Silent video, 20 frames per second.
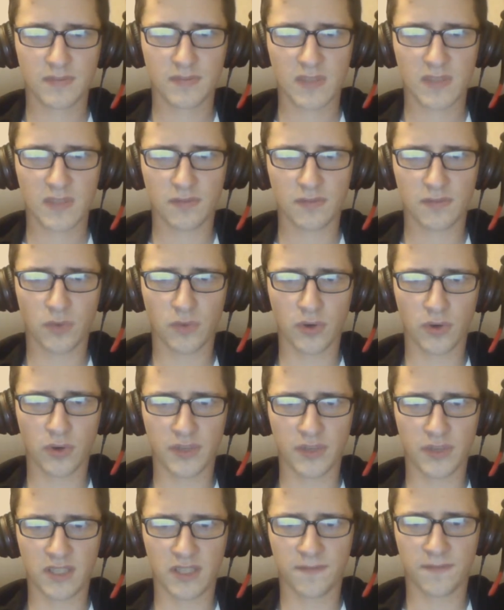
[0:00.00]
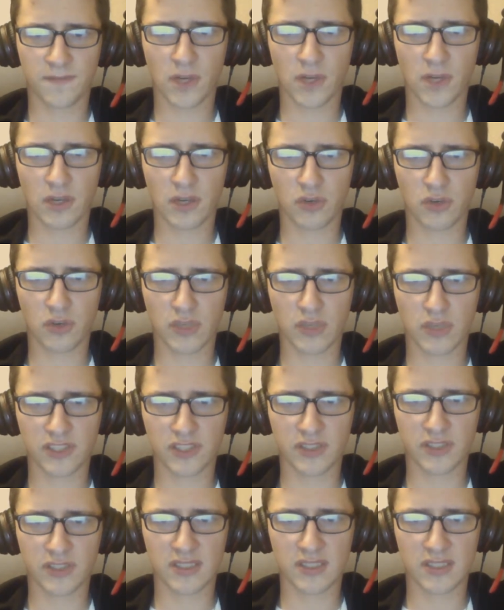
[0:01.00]
for the Fallout
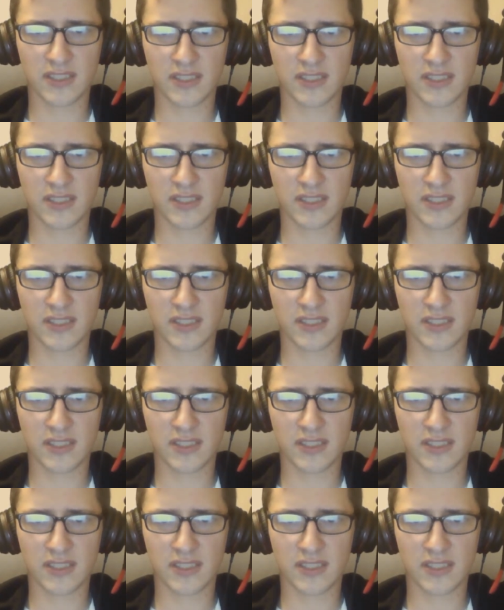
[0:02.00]
Equestria